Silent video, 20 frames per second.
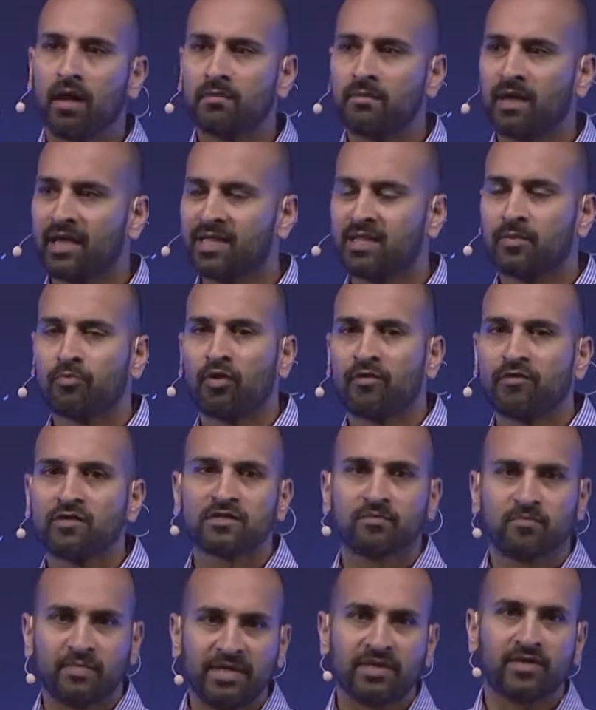get the privilege
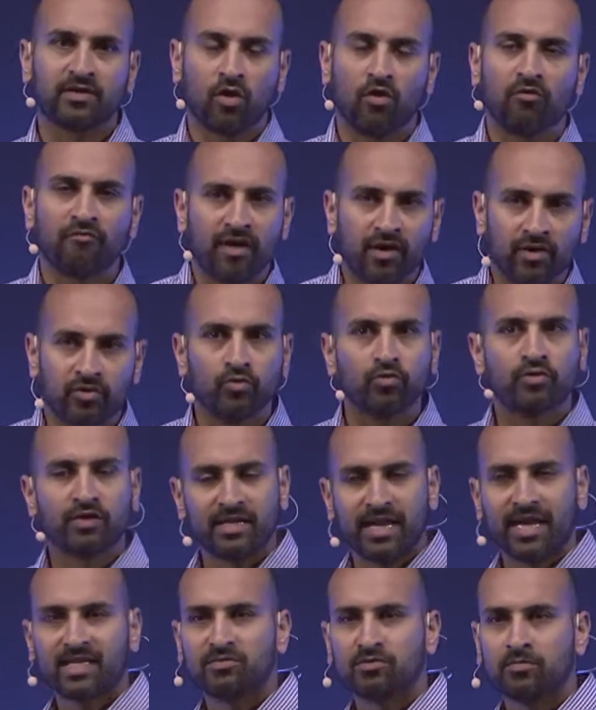of being the co-founder who
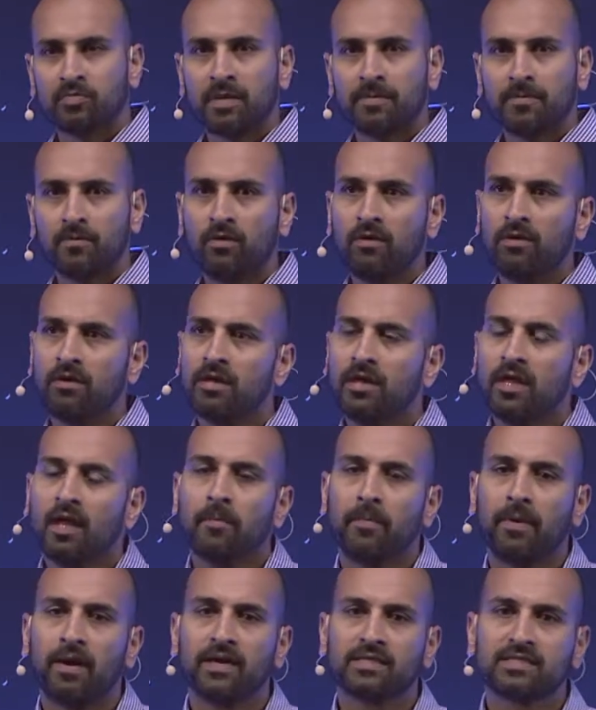connects with people.
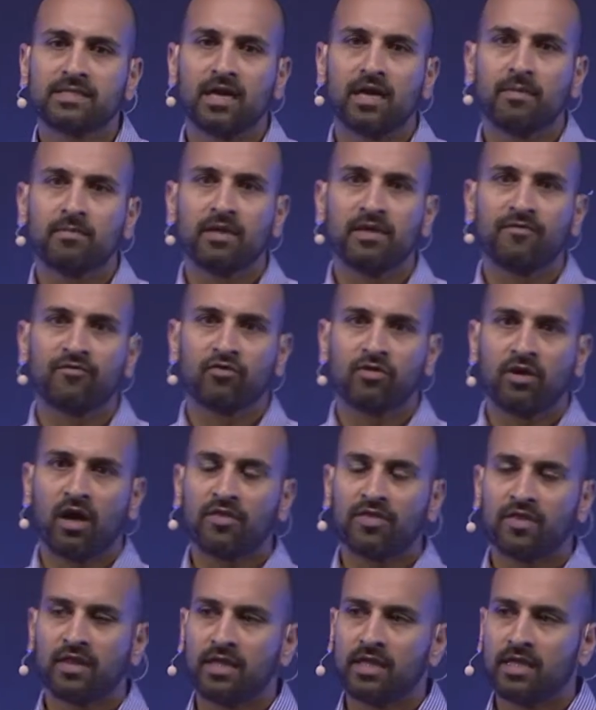But if you're
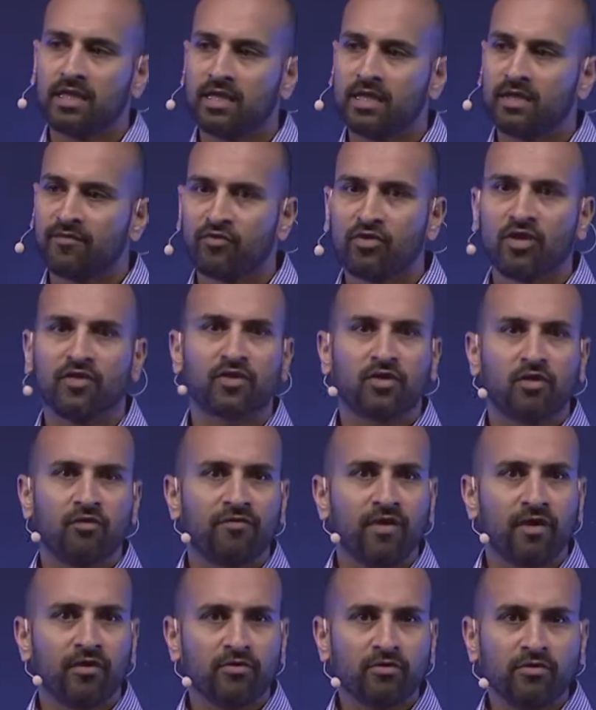not the
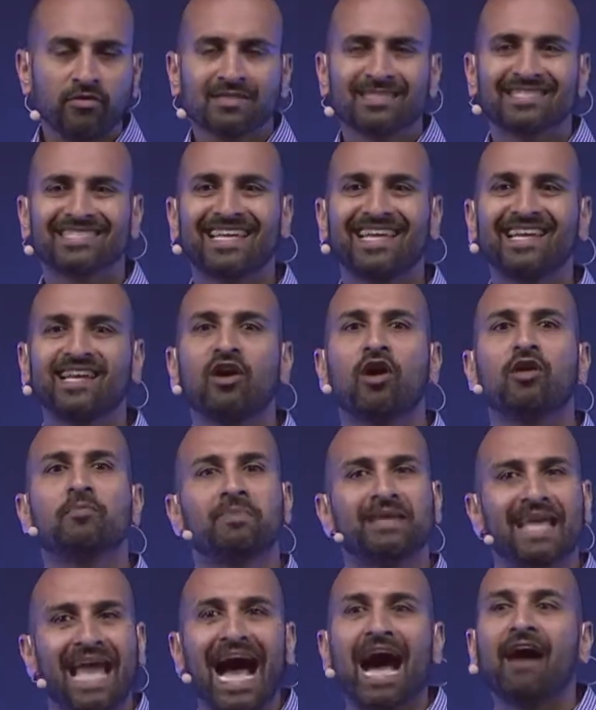co-founder, send it on
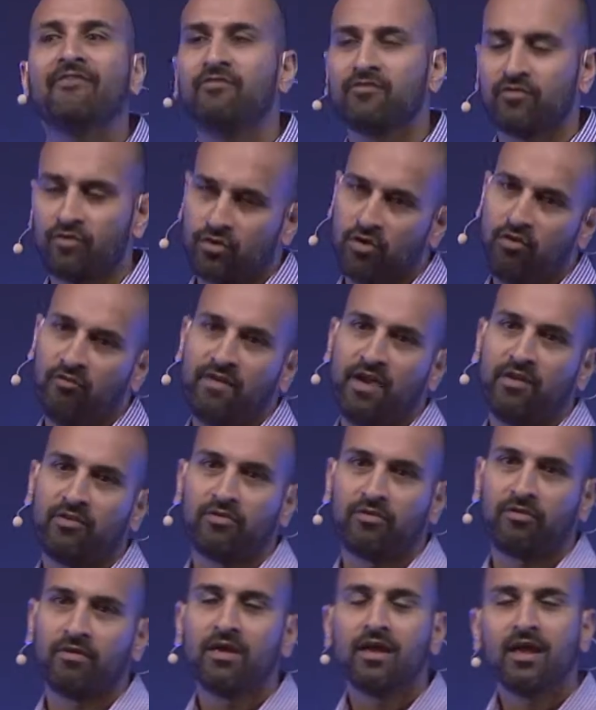behalf of your
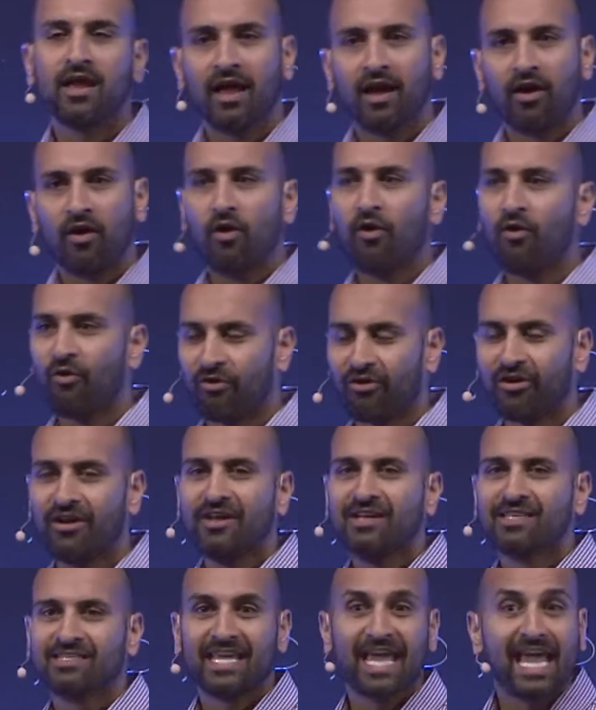co-founder, or
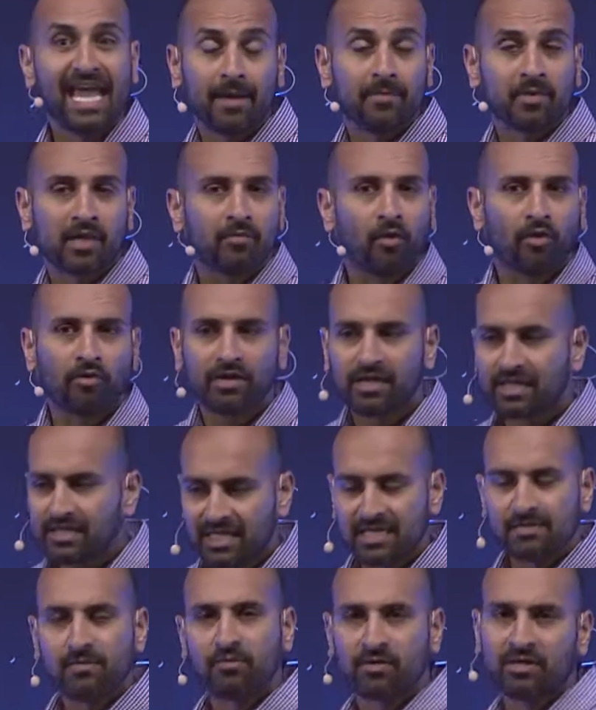say, hey, I'm on the marketing
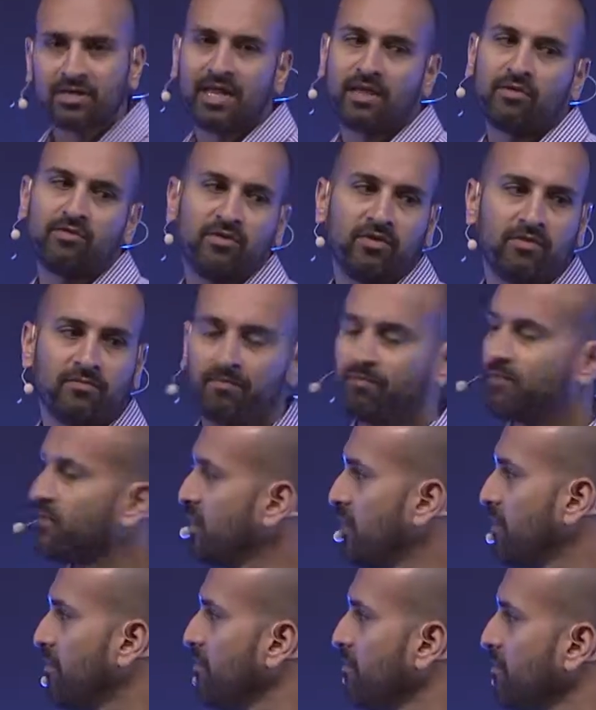team. I want to connect with you. So.